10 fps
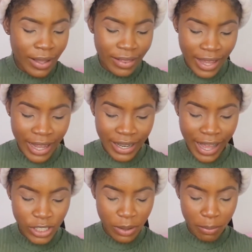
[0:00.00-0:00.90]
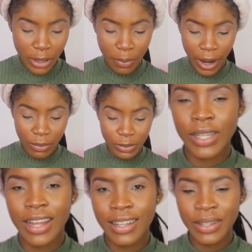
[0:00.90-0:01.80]
that shouldn't be a problem.
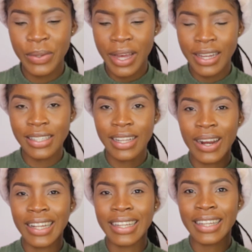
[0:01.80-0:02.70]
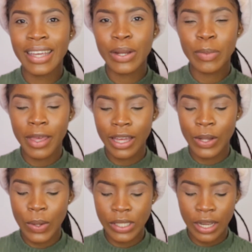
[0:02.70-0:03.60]
Now that you guys are a little bit
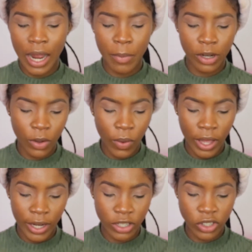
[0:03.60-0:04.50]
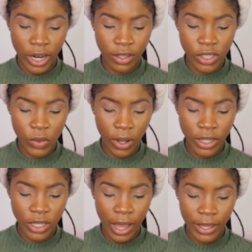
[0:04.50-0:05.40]
closer, I'm gonna go ahead and try the
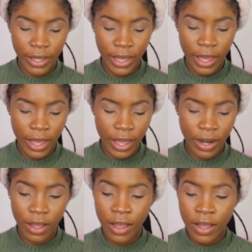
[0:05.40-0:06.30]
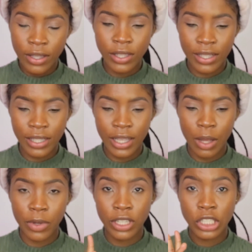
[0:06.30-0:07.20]
swatch again. So as I said,
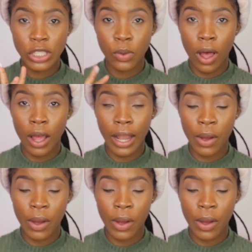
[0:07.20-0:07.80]
I'm gonna swatch